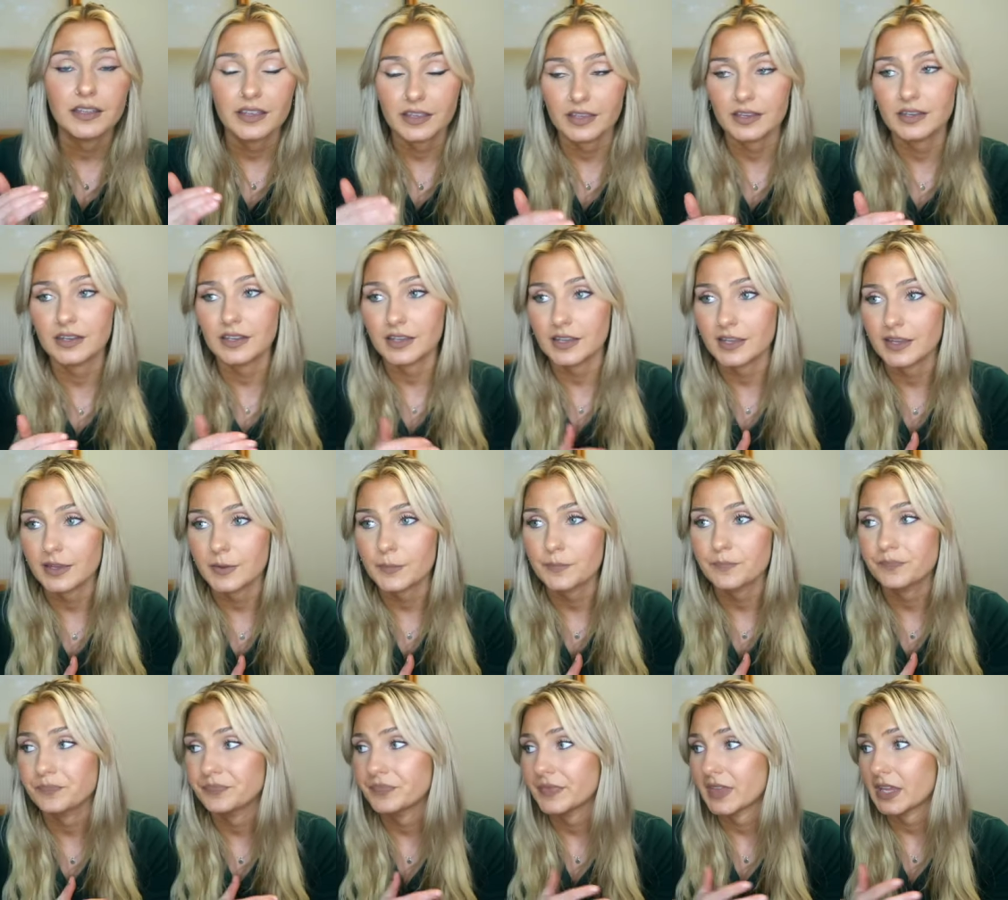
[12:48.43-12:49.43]
in
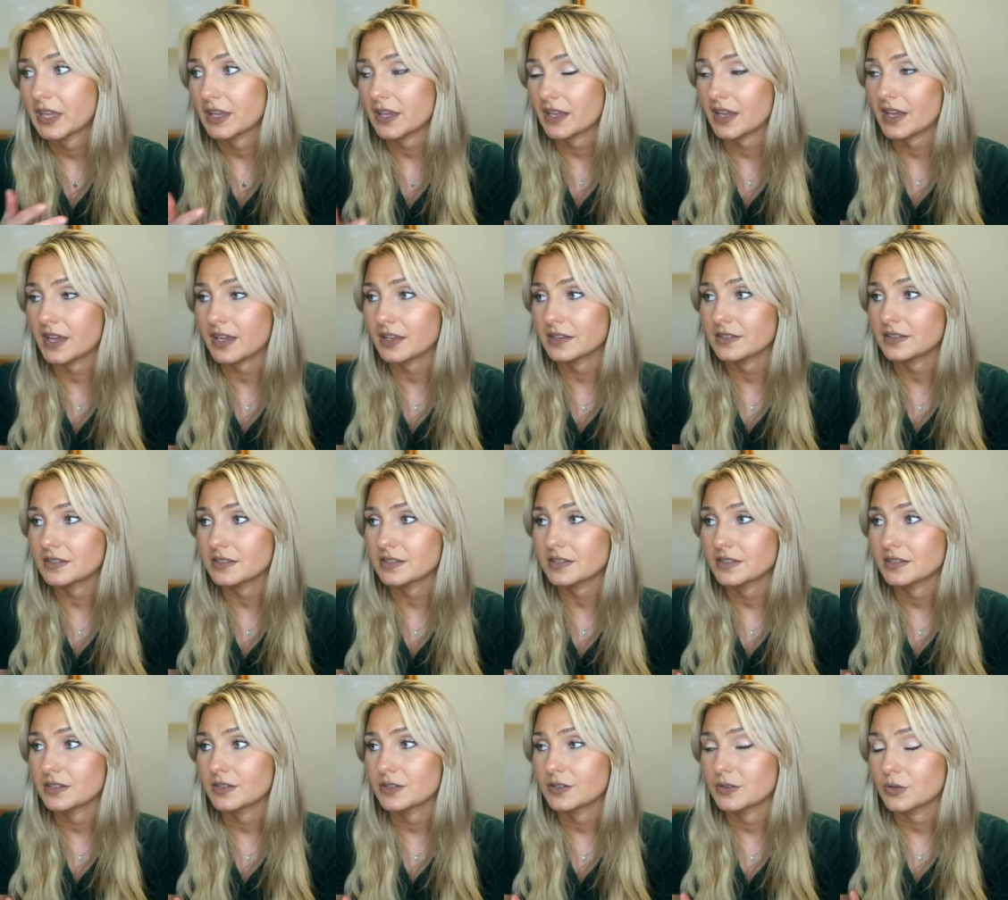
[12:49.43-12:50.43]
him. And
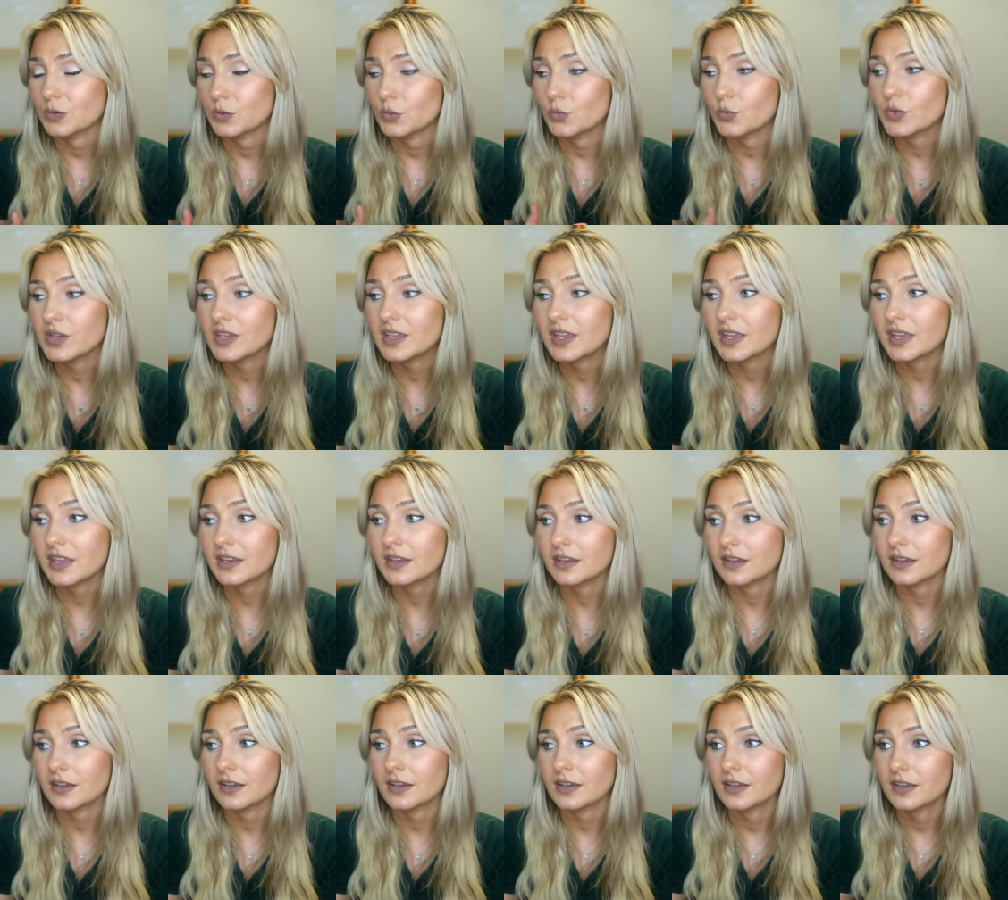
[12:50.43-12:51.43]
we
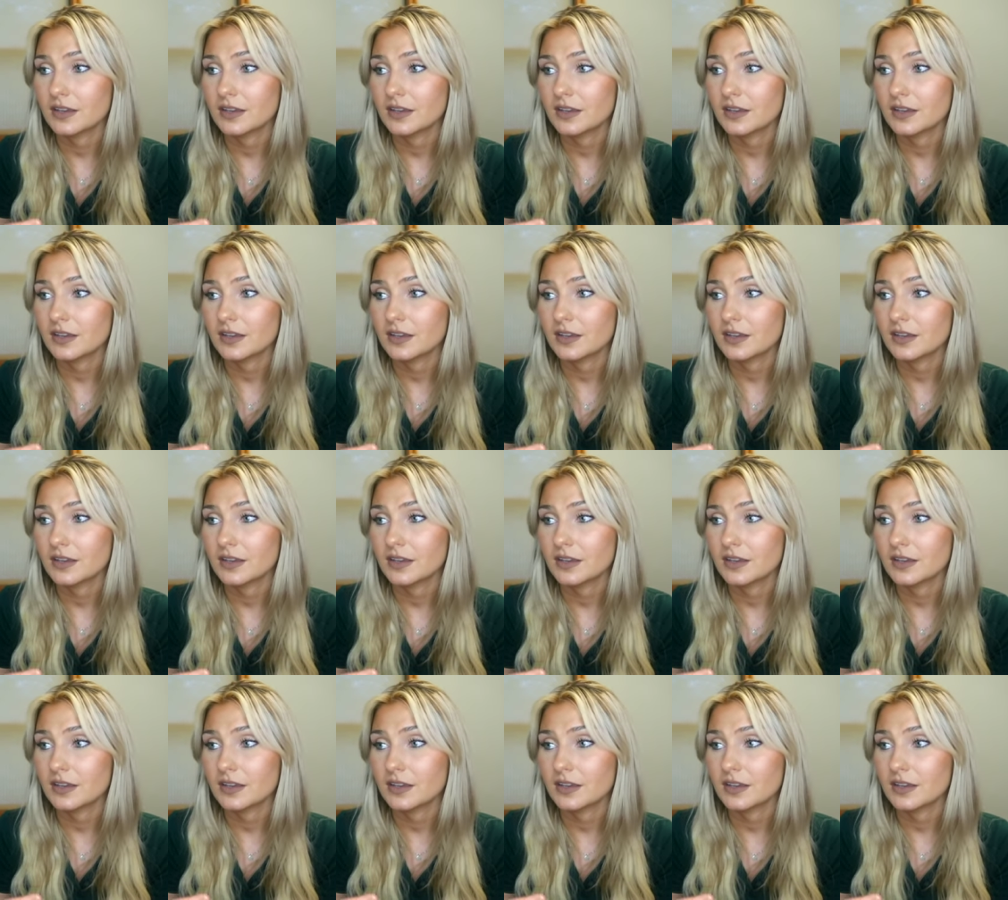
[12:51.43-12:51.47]
can